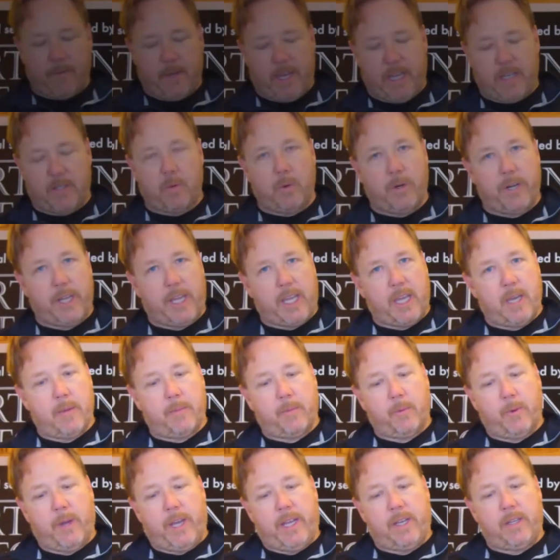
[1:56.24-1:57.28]
a 20 amp
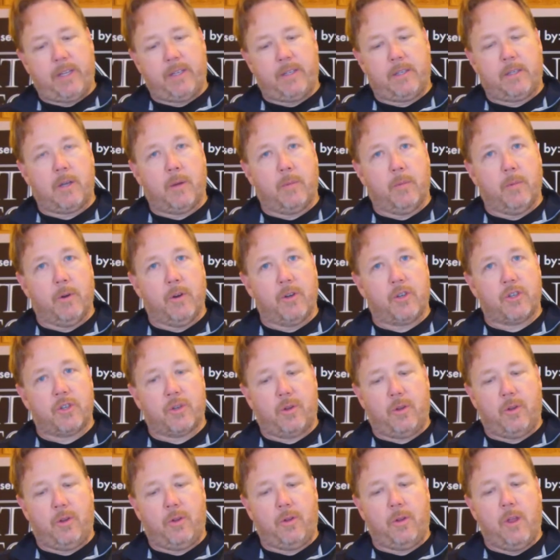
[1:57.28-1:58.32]
rated
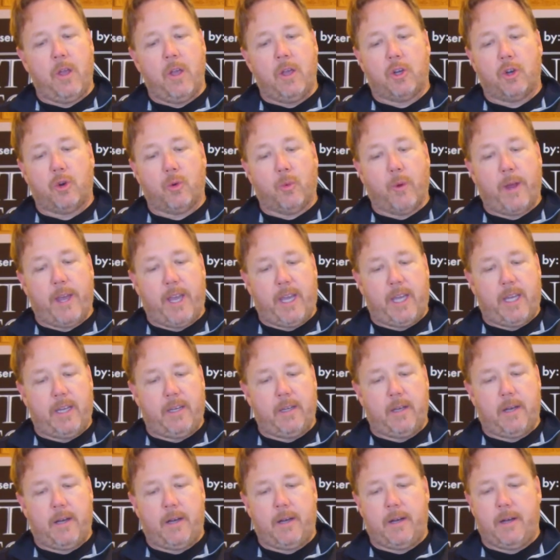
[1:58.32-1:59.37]
commercial grade
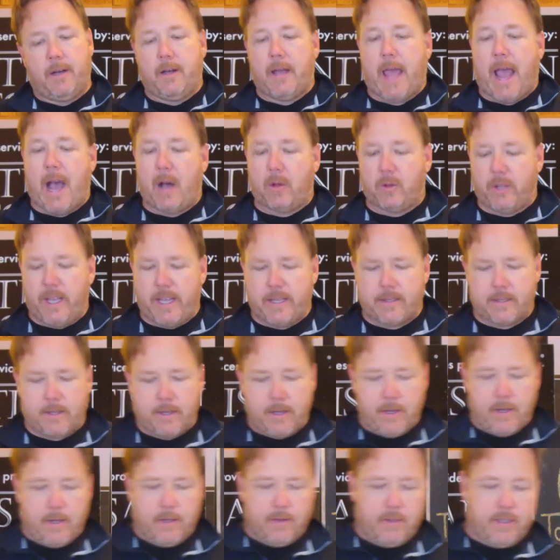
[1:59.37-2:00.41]
outlet.
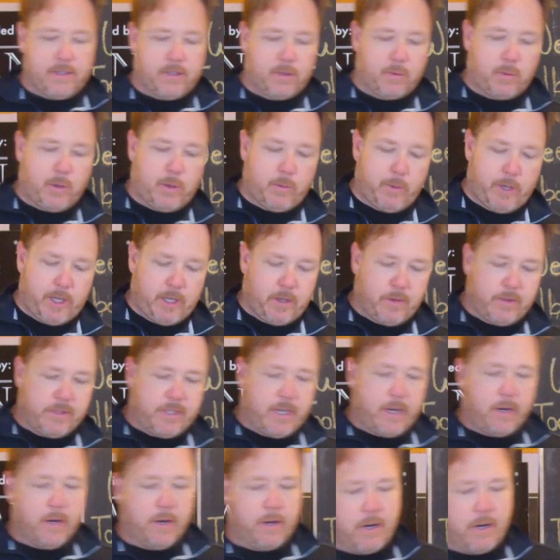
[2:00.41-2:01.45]
This is what we use here at